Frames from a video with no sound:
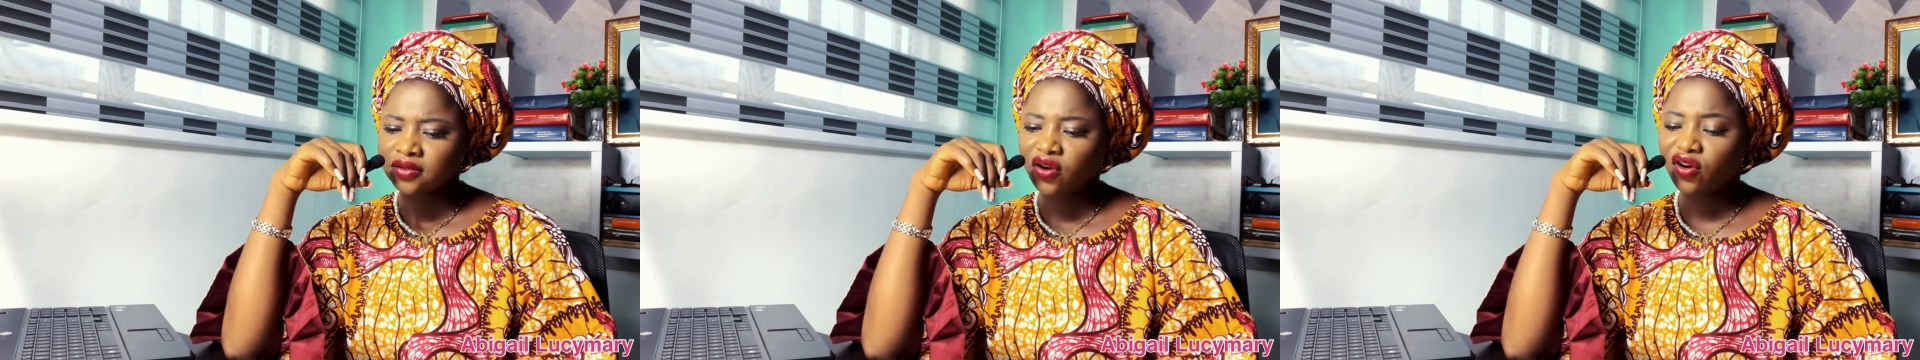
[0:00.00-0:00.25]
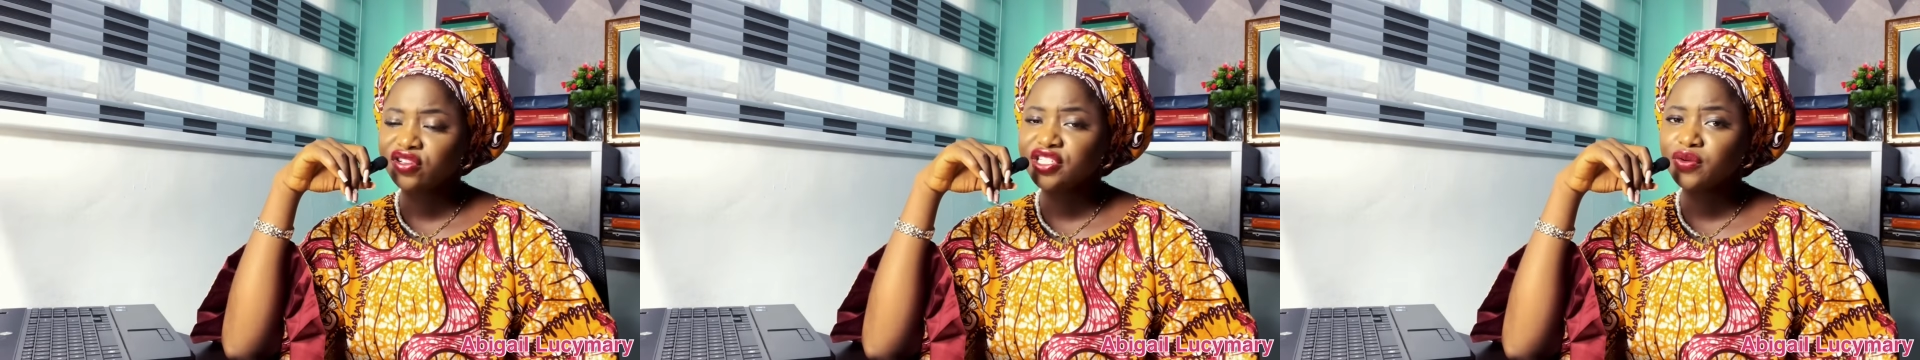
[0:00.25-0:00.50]

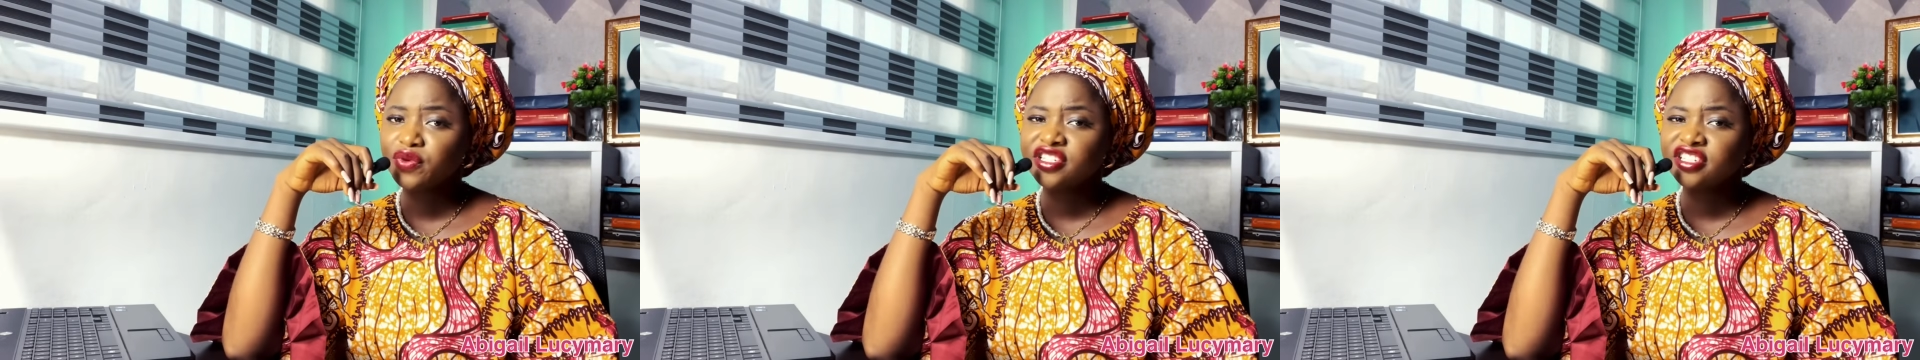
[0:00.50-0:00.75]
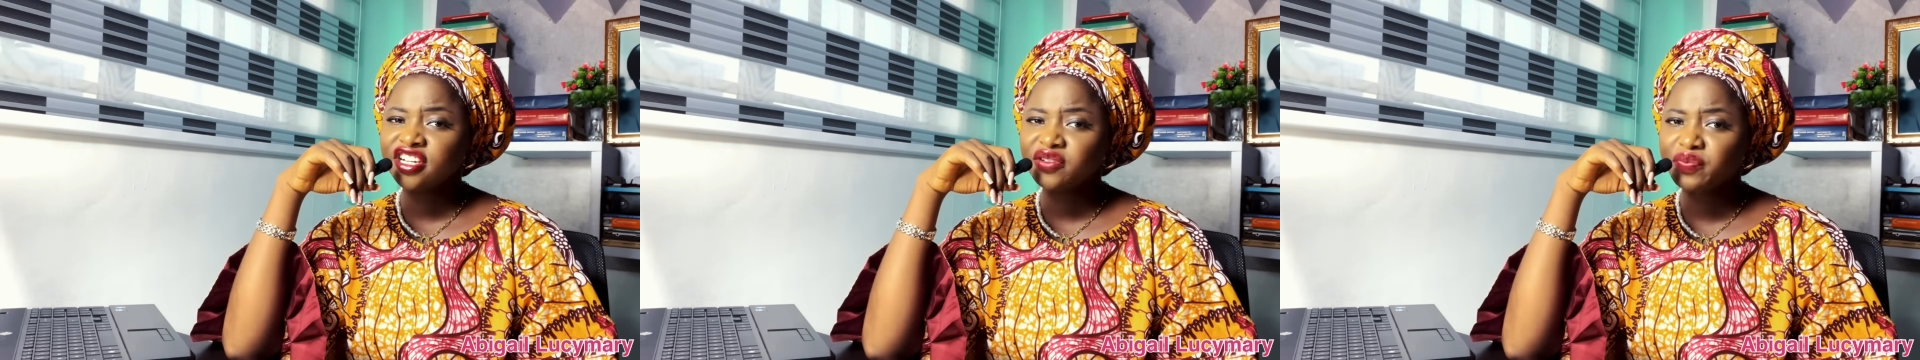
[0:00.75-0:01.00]
Until we
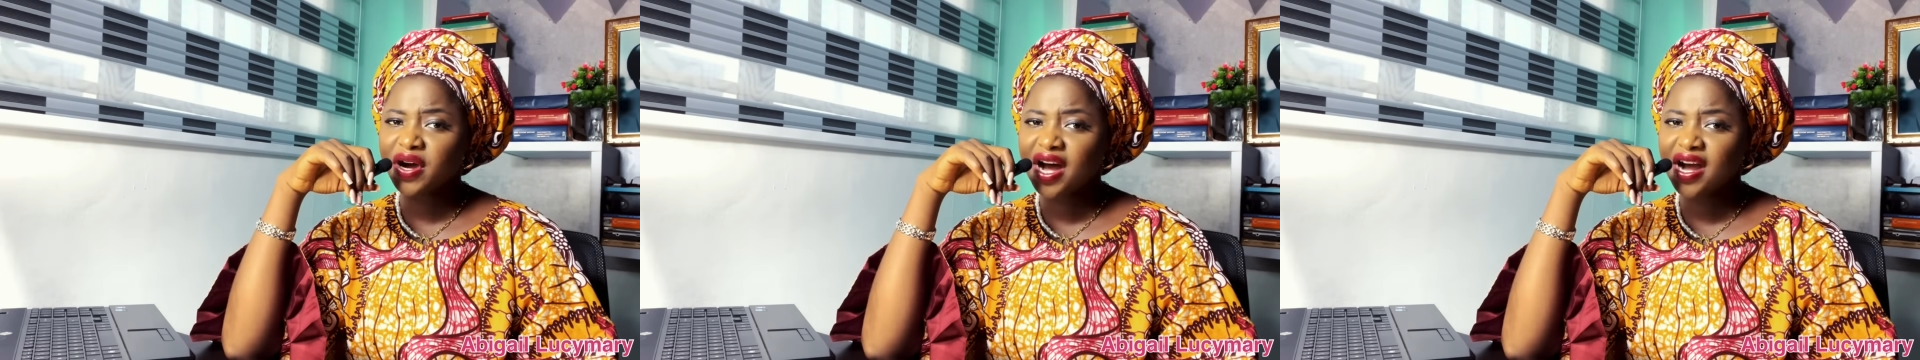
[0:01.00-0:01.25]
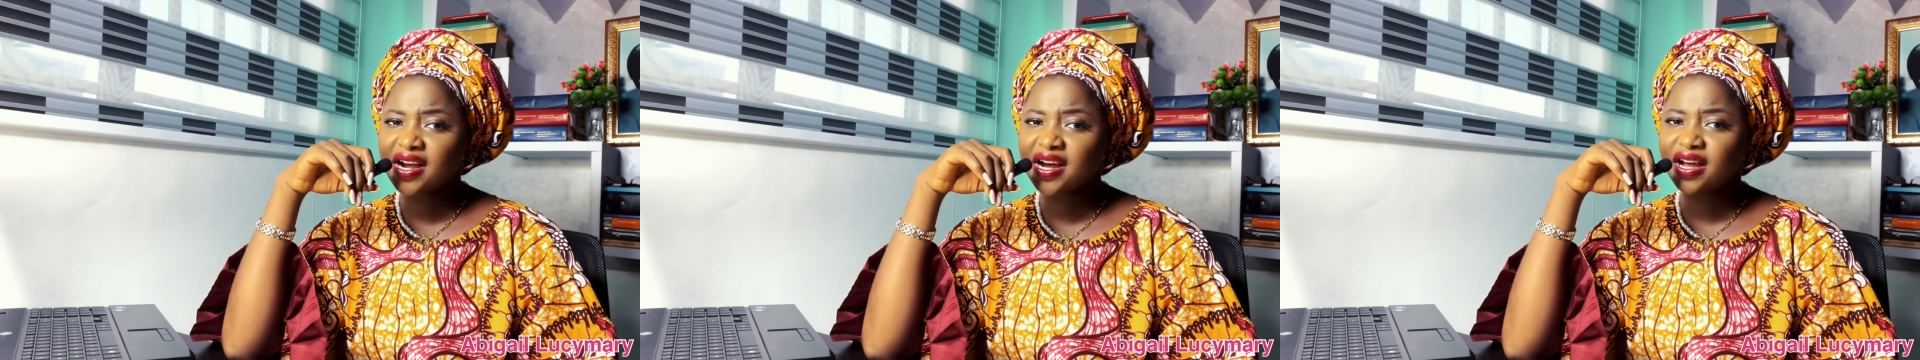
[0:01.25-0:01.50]
turn
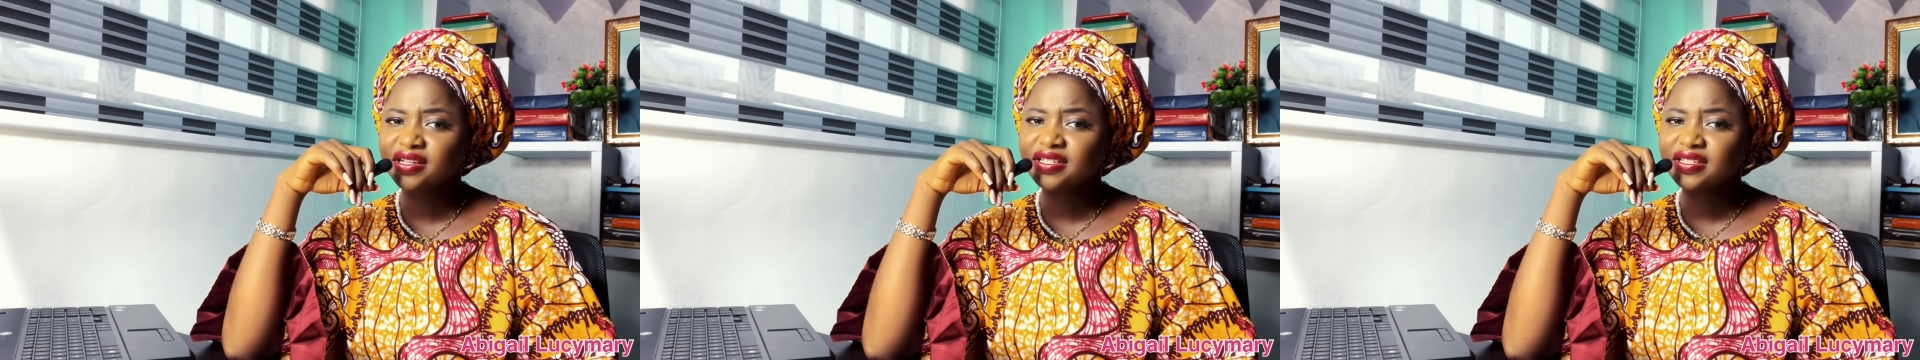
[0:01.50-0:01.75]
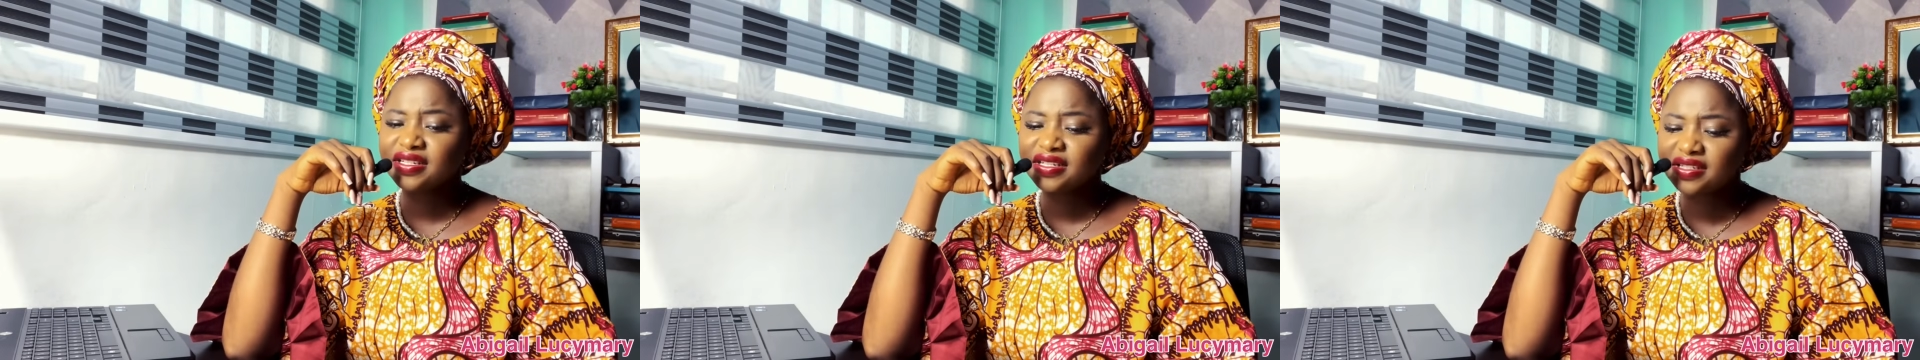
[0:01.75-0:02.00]
back and
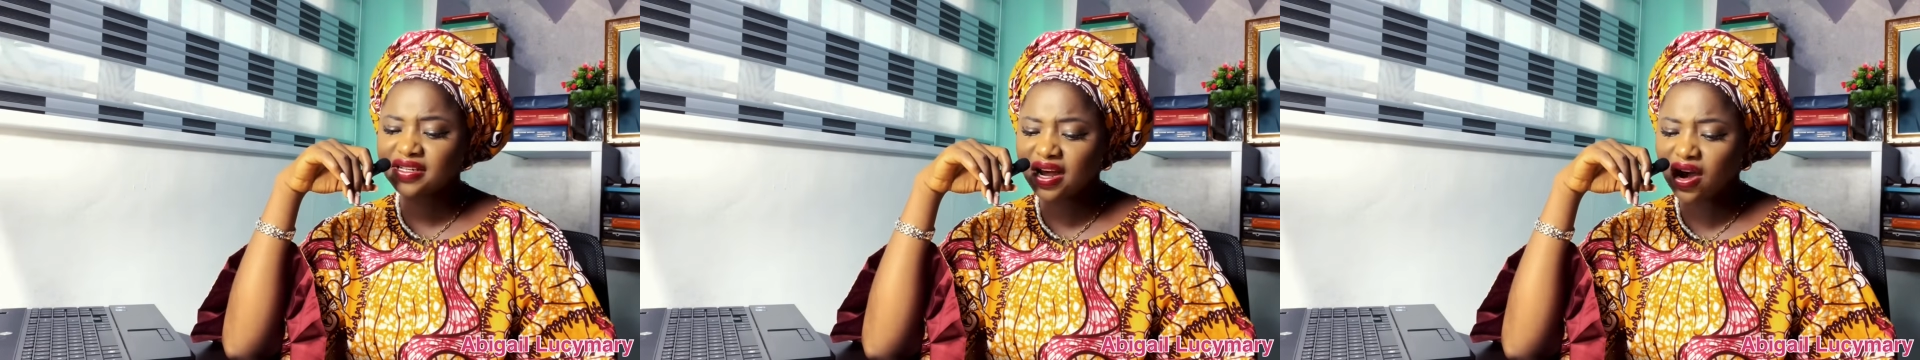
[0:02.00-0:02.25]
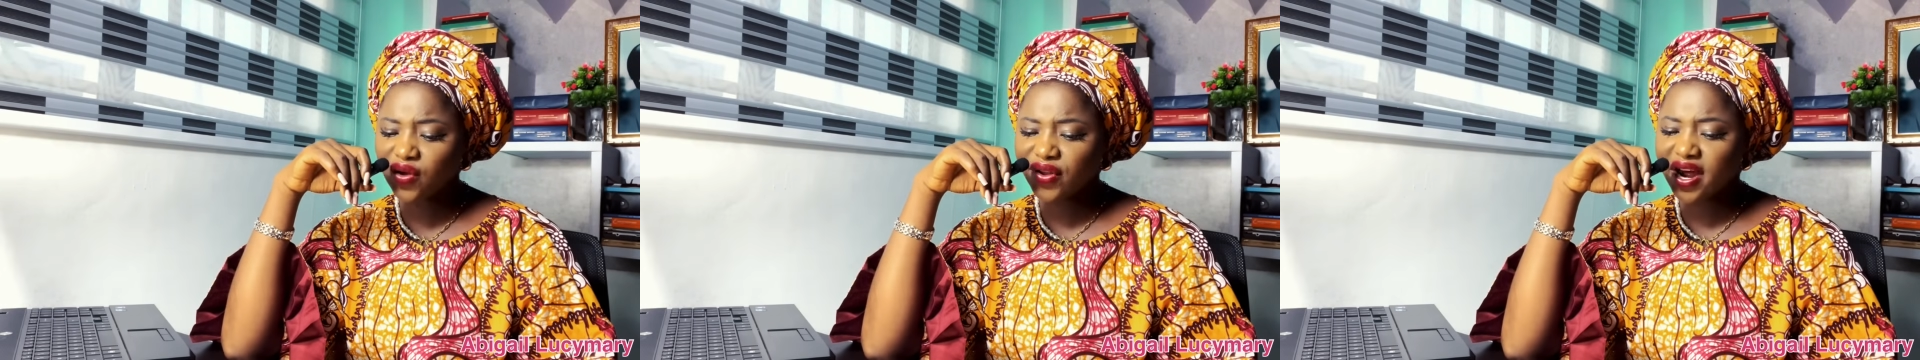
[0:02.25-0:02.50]
sit
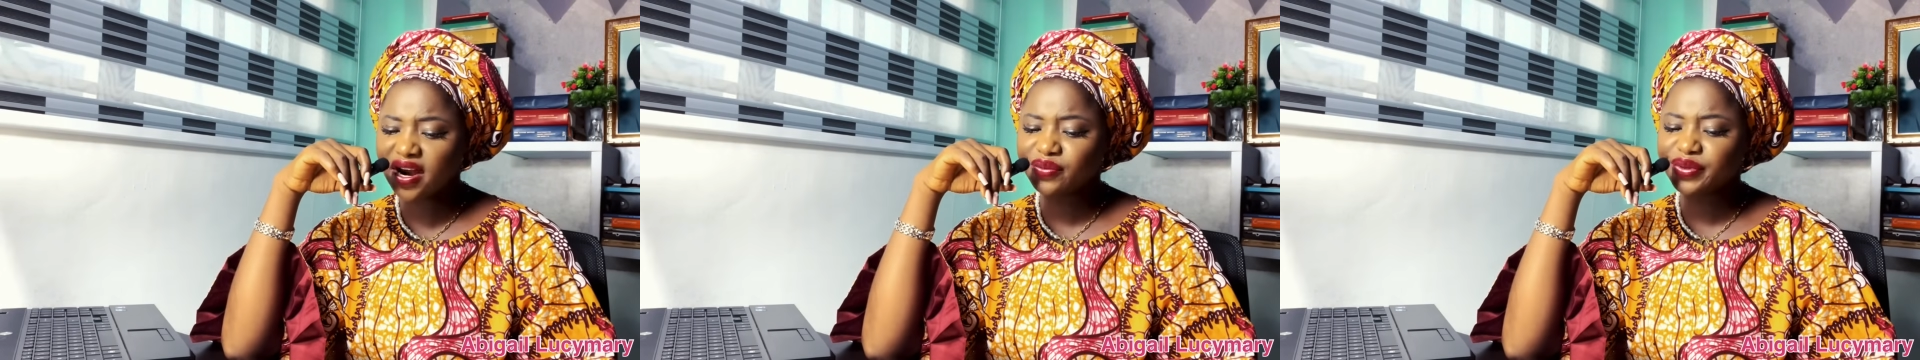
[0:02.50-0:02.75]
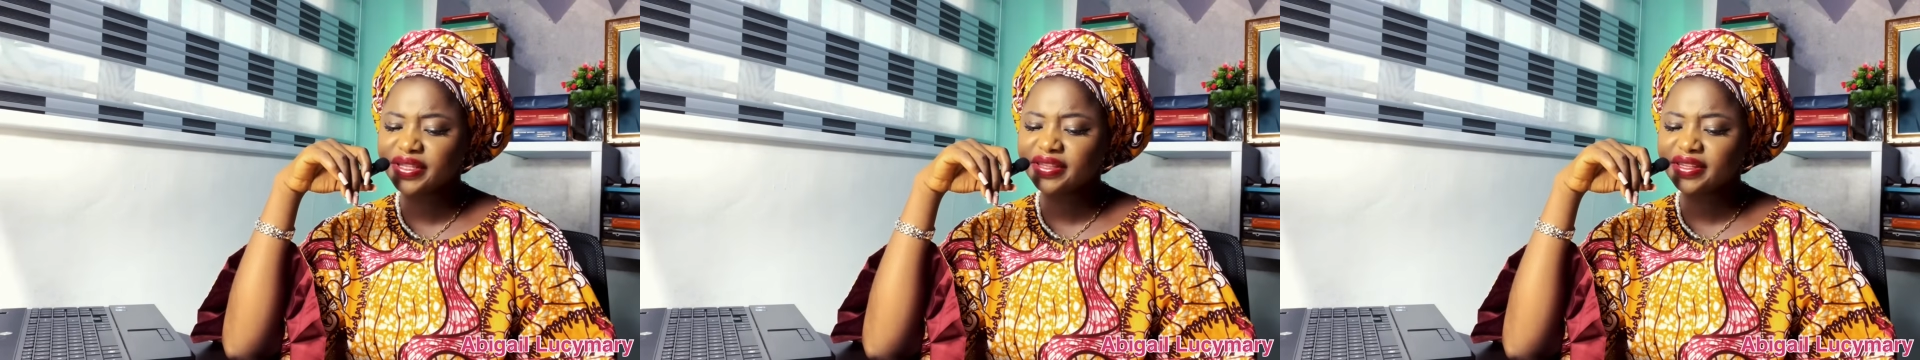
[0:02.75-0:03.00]
down and
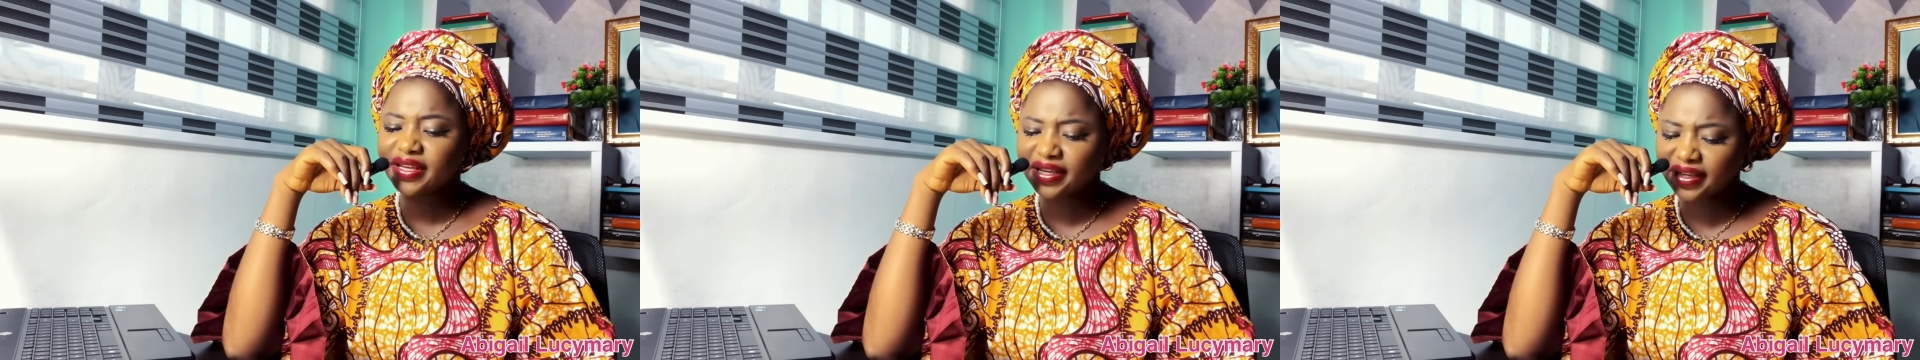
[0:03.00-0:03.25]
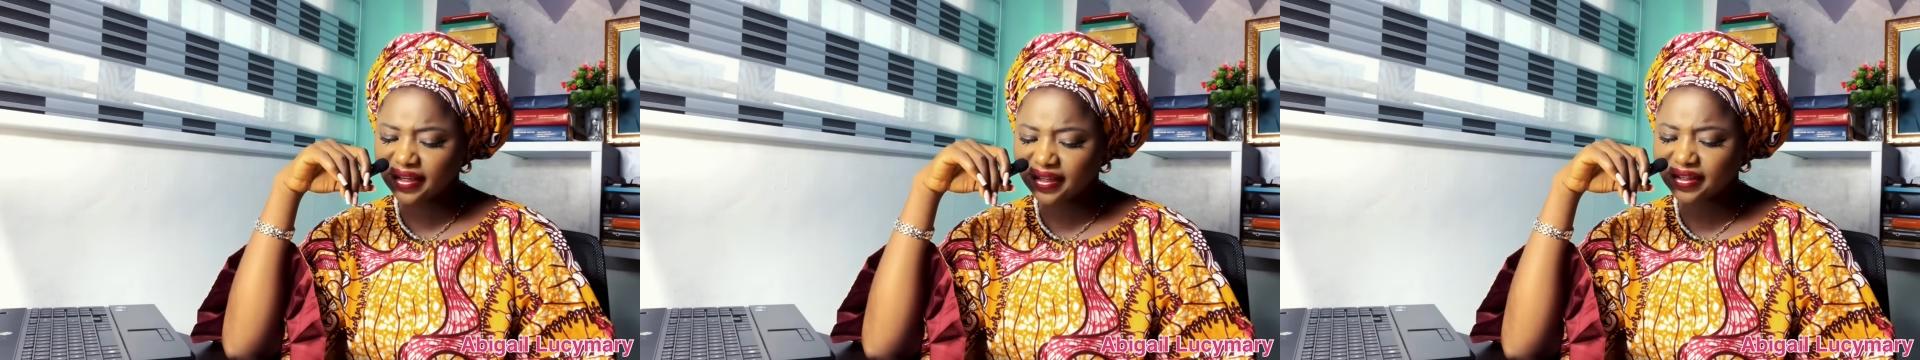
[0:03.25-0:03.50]
rethink.